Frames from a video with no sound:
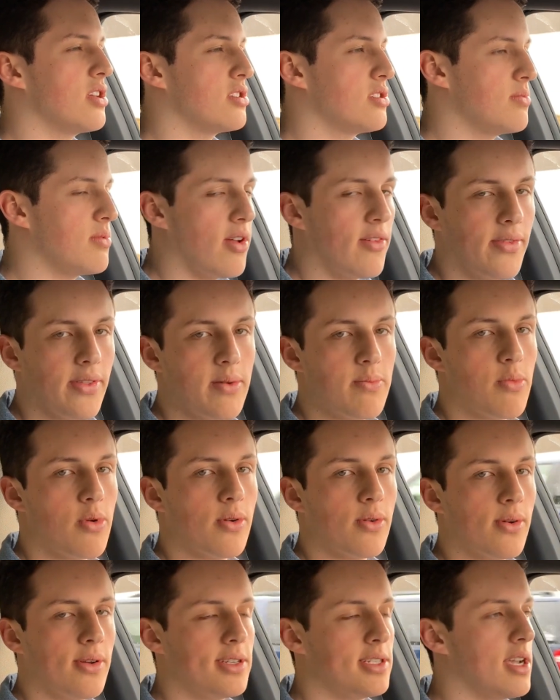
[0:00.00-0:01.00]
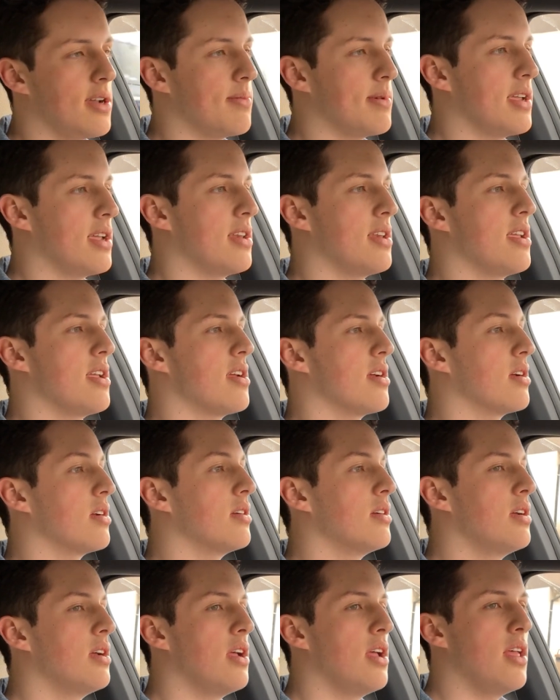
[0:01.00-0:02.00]
definitely more noise coming in
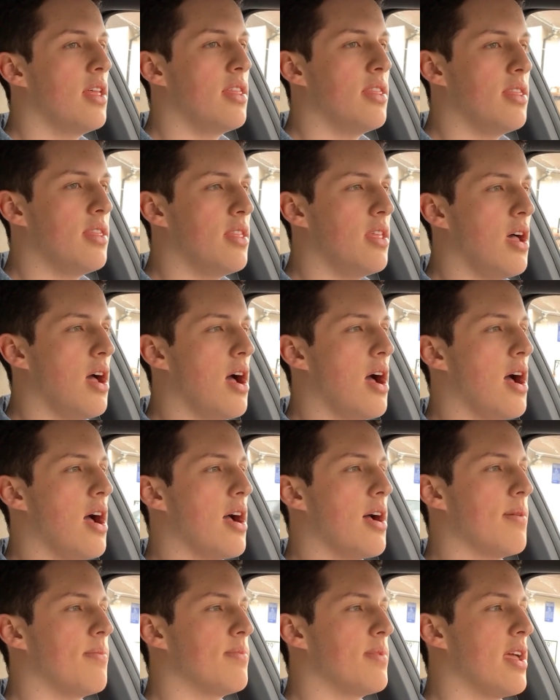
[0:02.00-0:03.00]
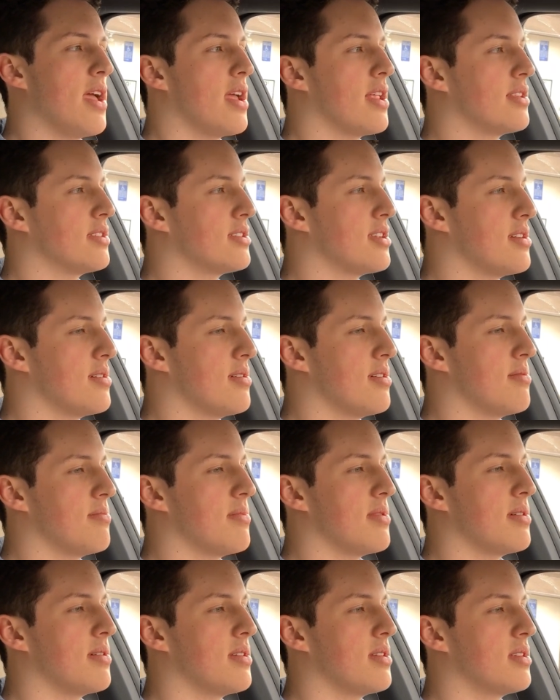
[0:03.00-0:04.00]
here than
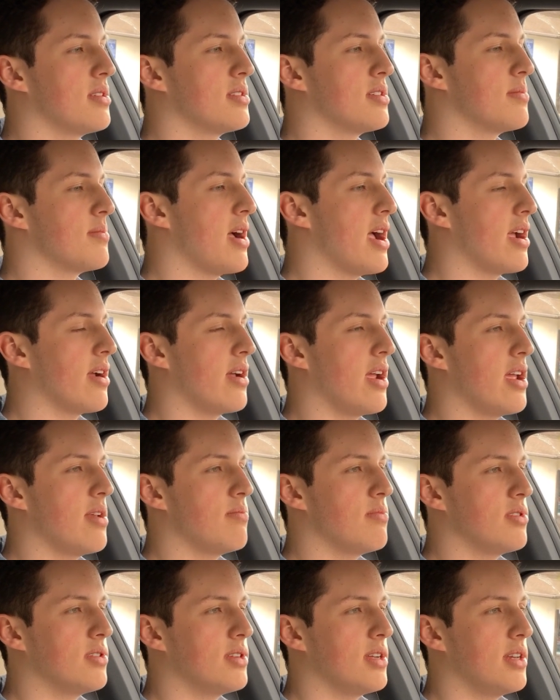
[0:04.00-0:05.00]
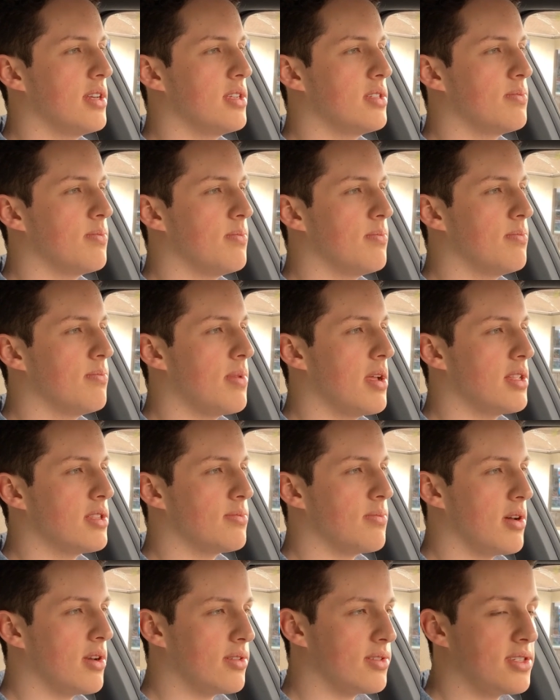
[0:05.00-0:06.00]
some higher end Mercedes-Benz
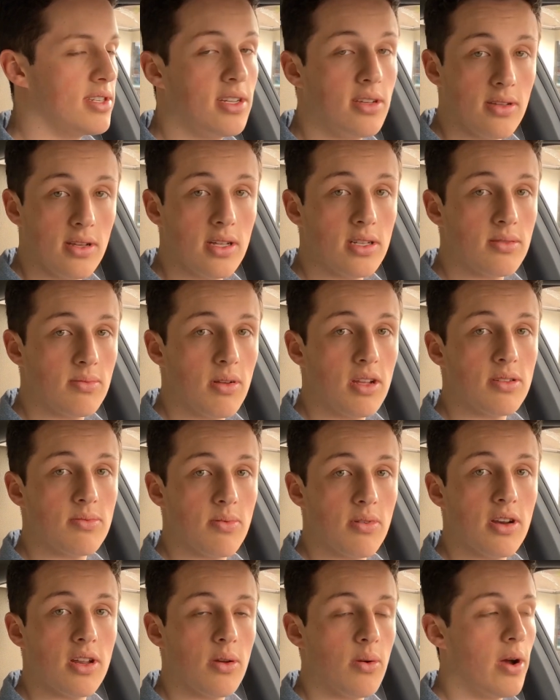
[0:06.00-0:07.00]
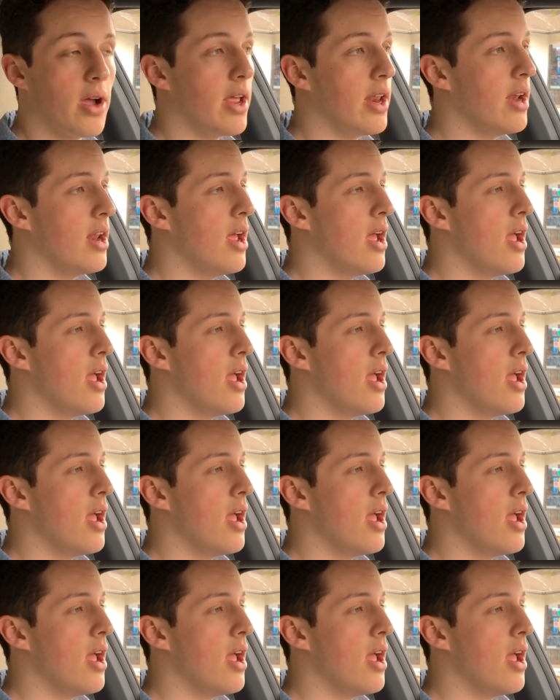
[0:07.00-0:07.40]
models. Still, it's pretty quiet.